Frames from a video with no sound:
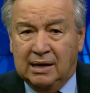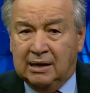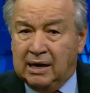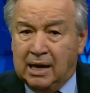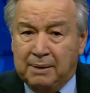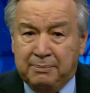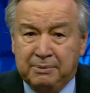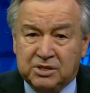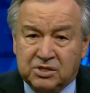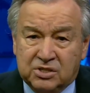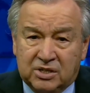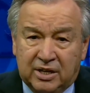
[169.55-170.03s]

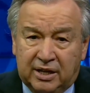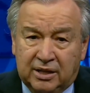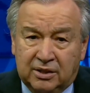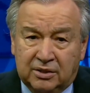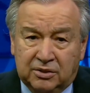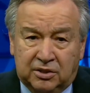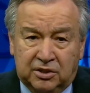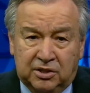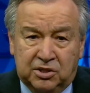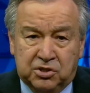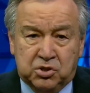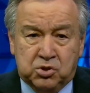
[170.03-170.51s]
Climate
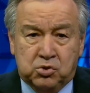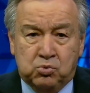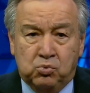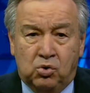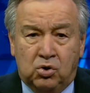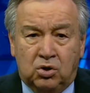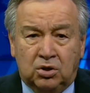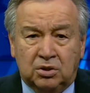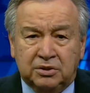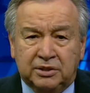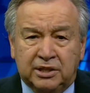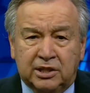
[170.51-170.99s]
scientists
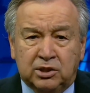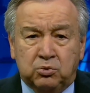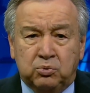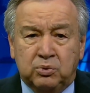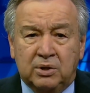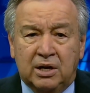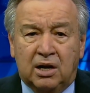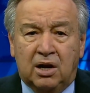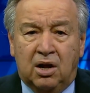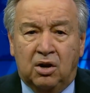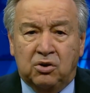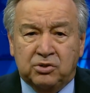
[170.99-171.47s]
warn that
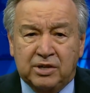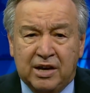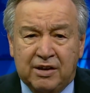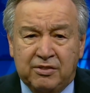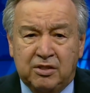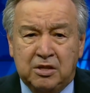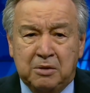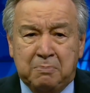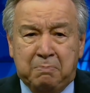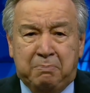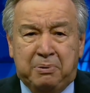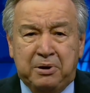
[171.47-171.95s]
we are
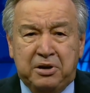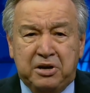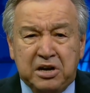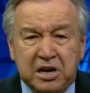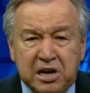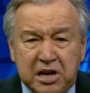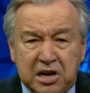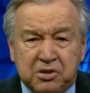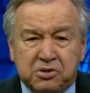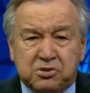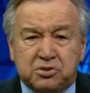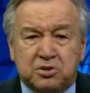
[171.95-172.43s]
already
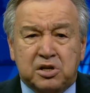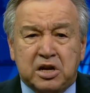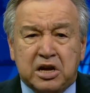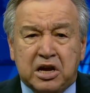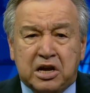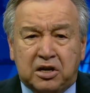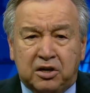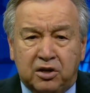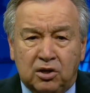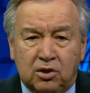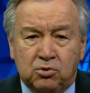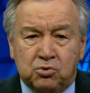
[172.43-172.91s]

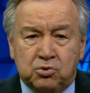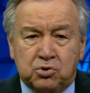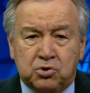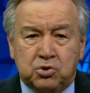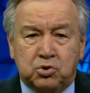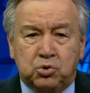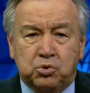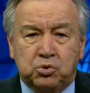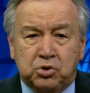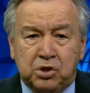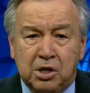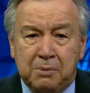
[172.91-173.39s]
perilously
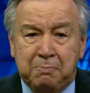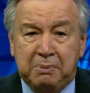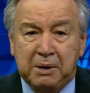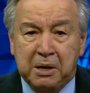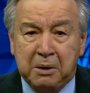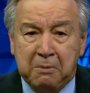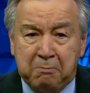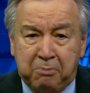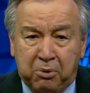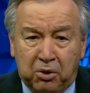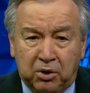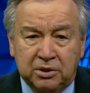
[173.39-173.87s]
close to
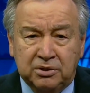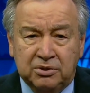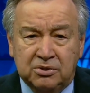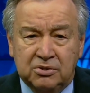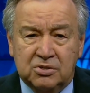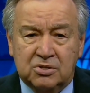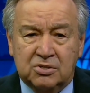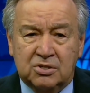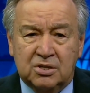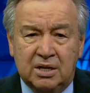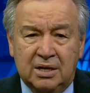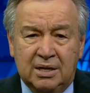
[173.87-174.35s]
tipping
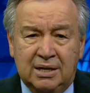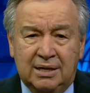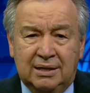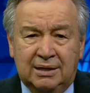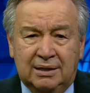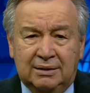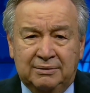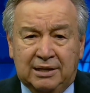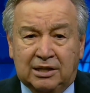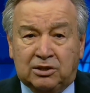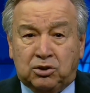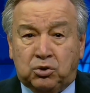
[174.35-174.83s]
points
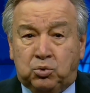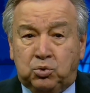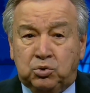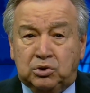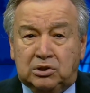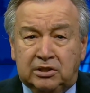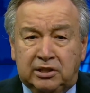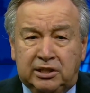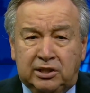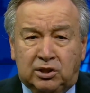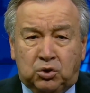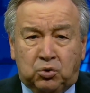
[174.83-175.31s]
that
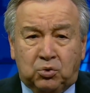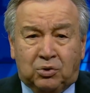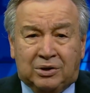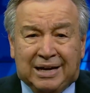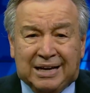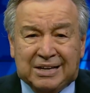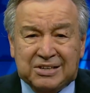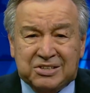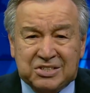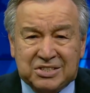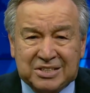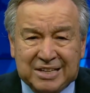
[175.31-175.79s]
could lead to
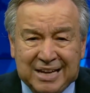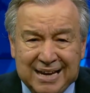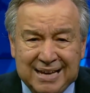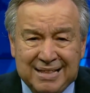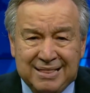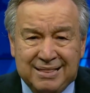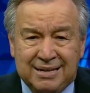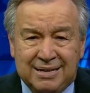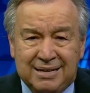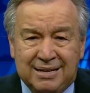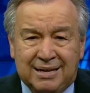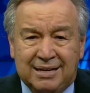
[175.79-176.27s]

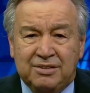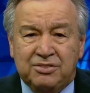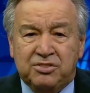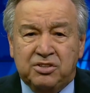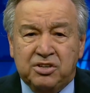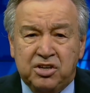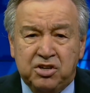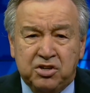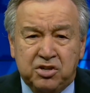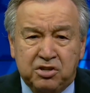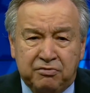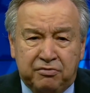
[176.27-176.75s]
cascading
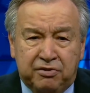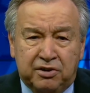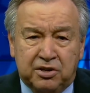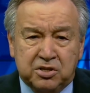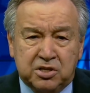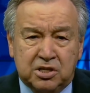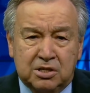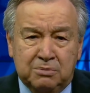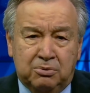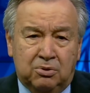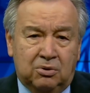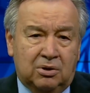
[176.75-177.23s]
and
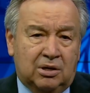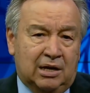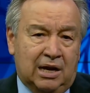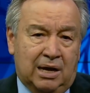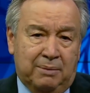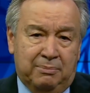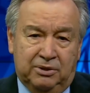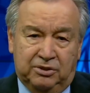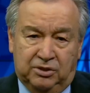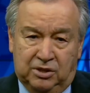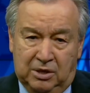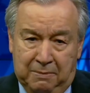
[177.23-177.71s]
irreversible
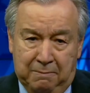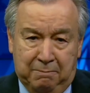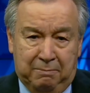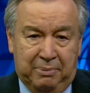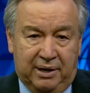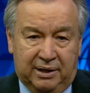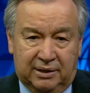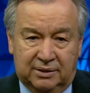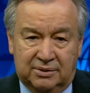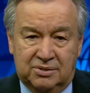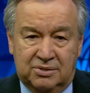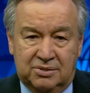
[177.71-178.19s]
climate
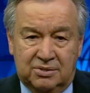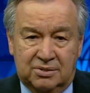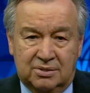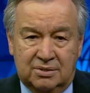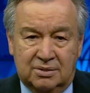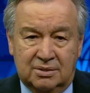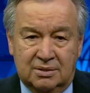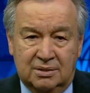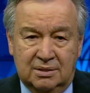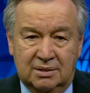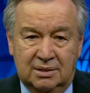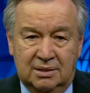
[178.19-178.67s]

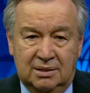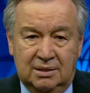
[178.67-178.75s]
impacts.